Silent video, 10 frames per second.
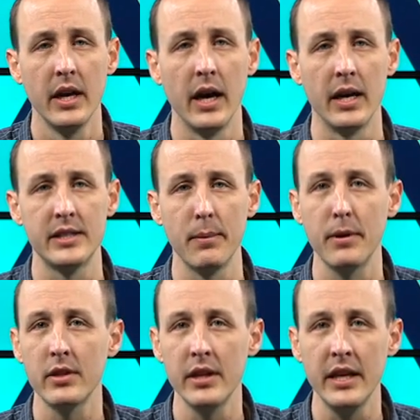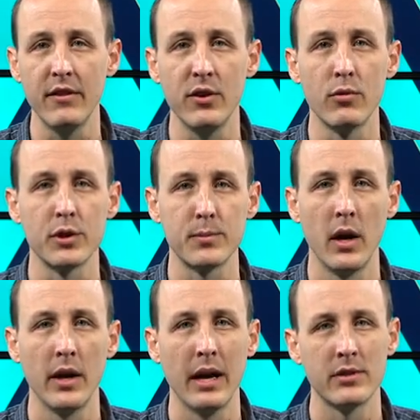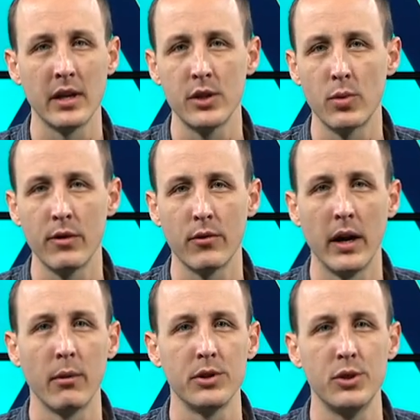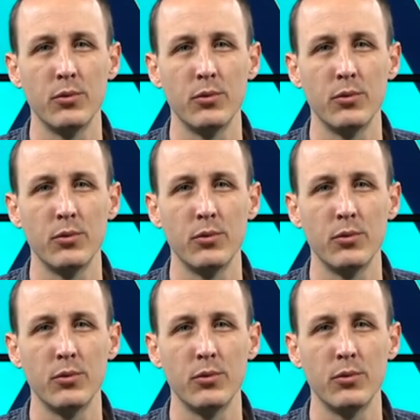Uh, typically, if you respond outside of 24 hours,